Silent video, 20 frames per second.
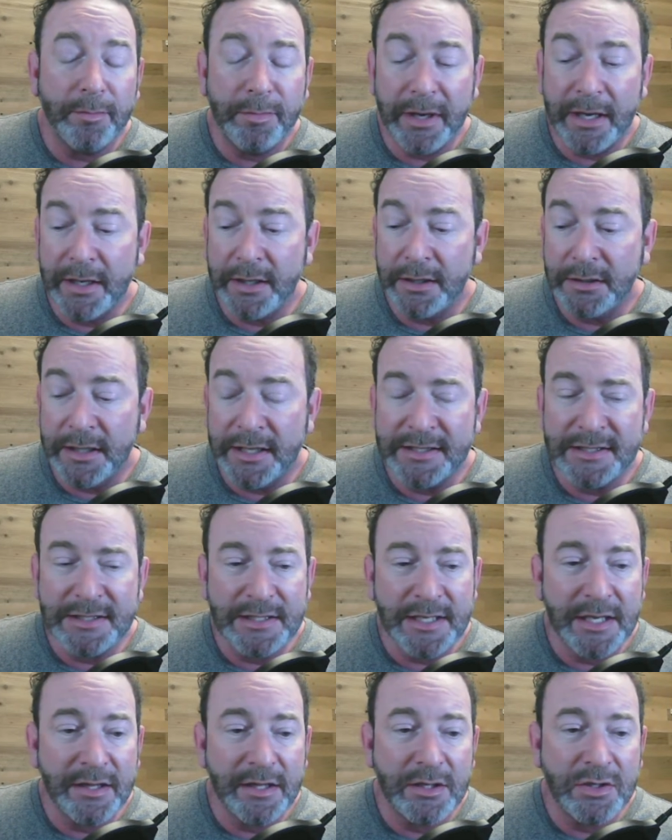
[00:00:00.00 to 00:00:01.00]
but let's
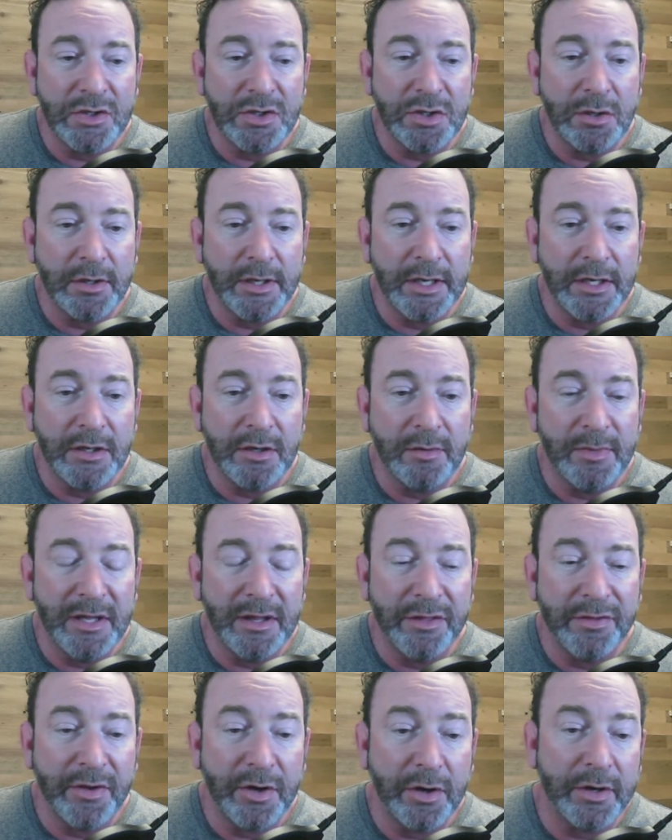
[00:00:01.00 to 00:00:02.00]
say that you're in your
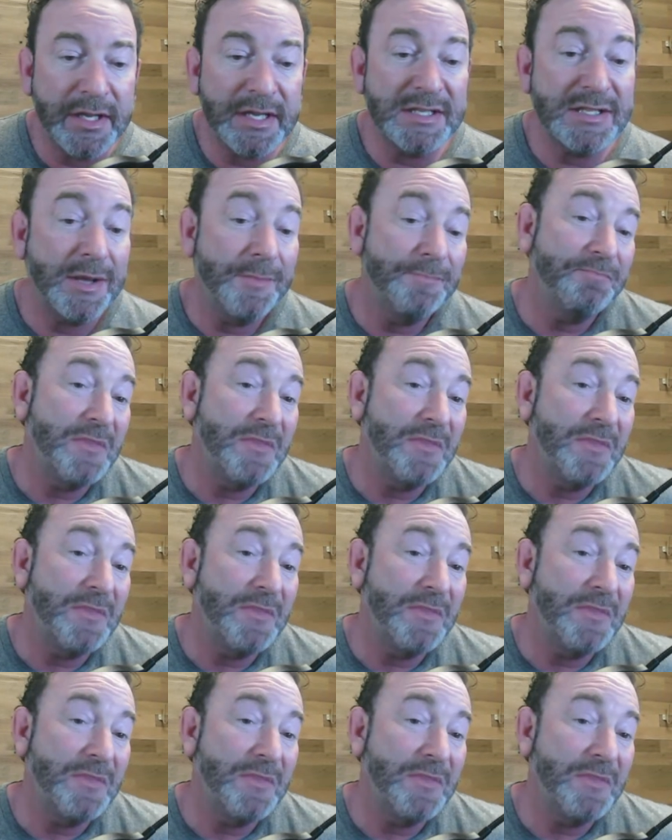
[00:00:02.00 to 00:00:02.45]
mid-30s.